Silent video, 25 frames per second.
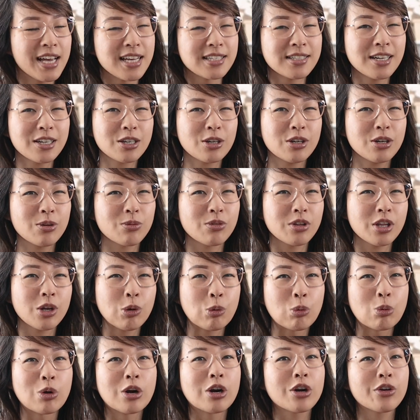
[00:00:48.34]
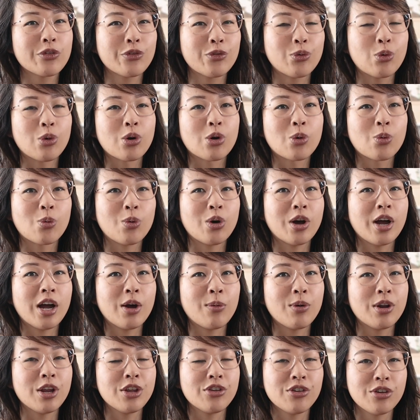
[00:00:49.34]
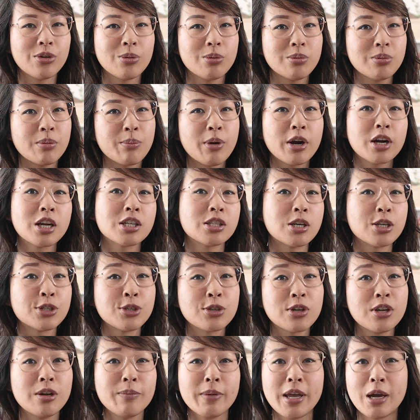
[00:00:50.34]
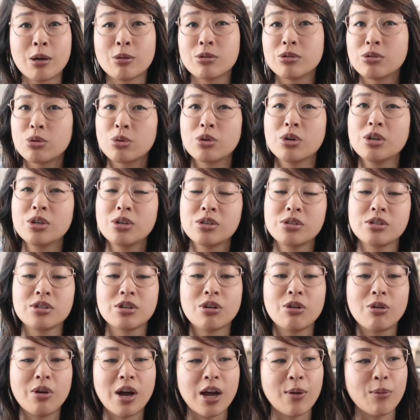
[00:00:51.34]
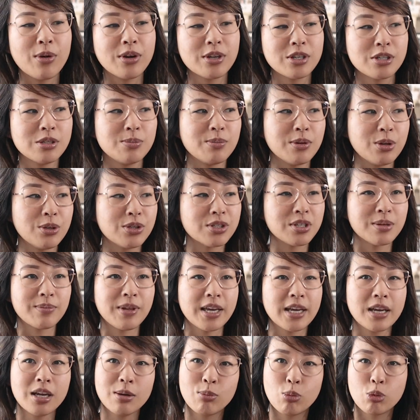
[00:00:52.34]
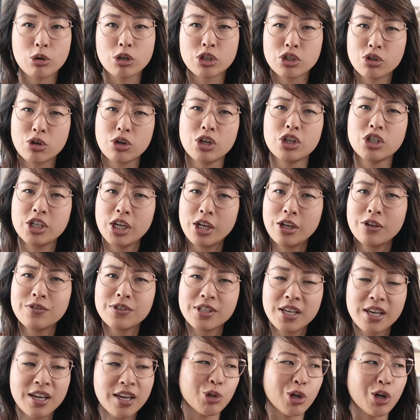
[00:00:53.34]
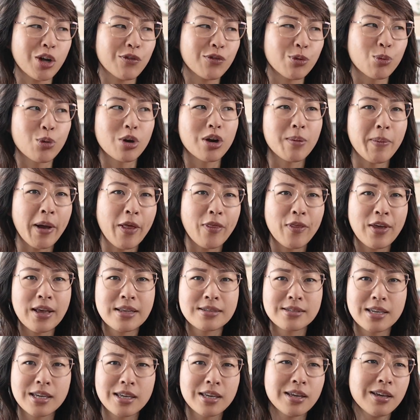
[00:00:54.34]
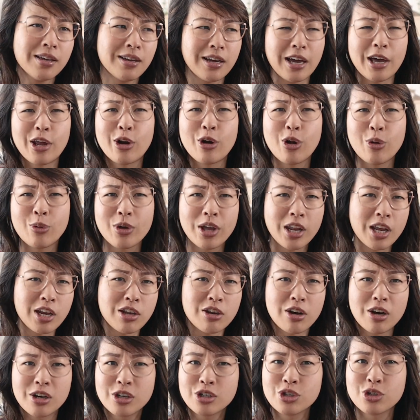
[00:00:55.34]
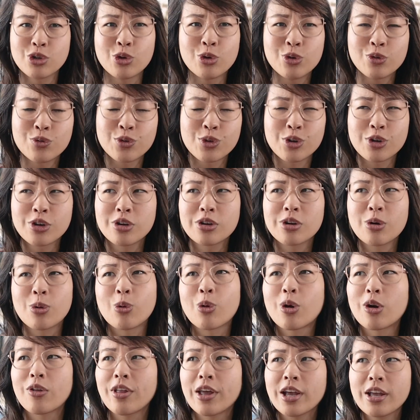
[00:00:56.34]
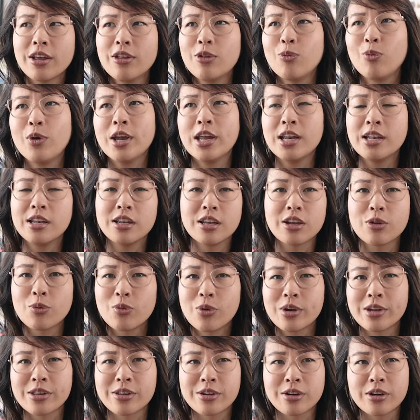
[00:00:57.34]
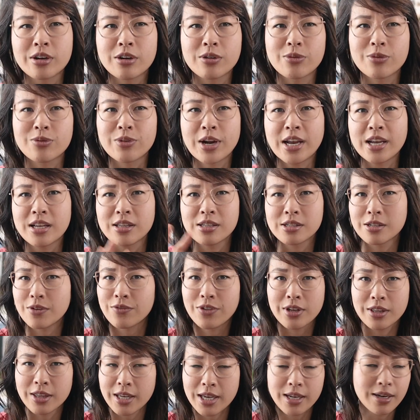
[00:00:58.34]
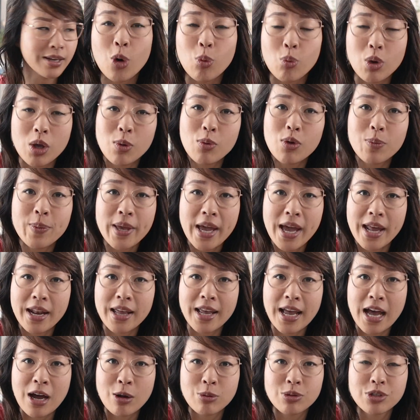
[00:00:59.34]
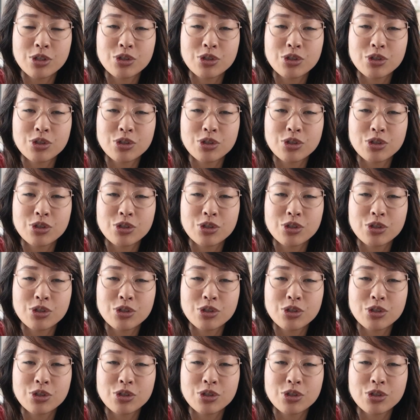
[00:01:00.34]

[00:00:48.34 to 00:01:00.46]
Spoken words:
it's not going to really work for what I want to do. The market's also going to be outdoors, so I want to build some more sturdy shelves, so I don't have to worry about things I don't know, getting knocked over or wind and weather, rain, stuff like that. We will be heading out